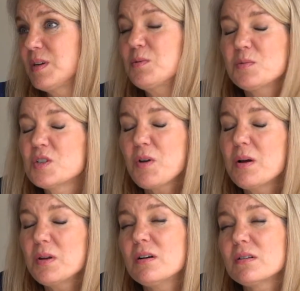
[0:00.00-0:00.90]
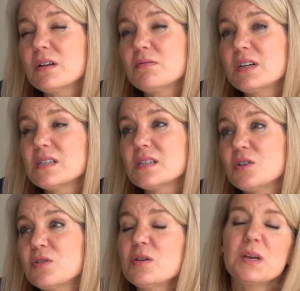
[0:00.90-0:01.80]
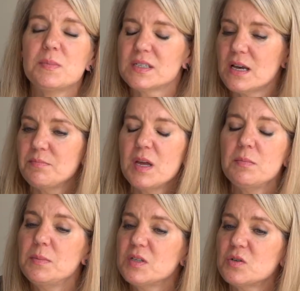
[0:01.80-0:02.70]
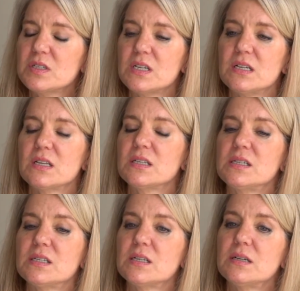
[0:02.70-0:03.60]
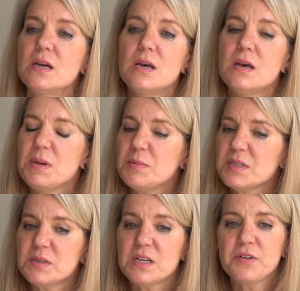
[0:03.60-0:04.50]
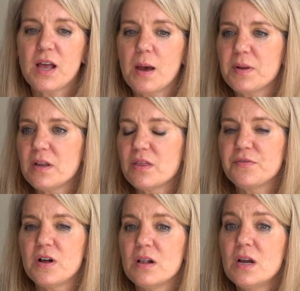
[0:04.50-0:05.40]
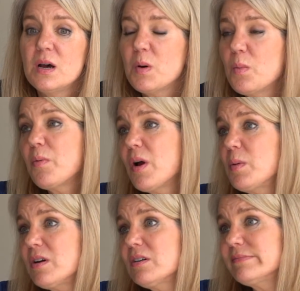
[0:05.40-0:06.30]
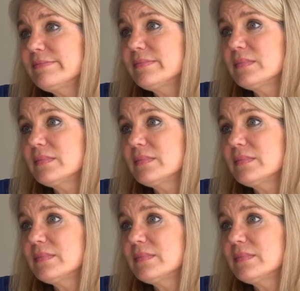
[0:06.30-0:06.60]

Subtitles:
I mean, we probably aren't going to race this year. There may be some, and maybe towards the end of the season, maybe some stuff will happen in the fall, but we probably aren't.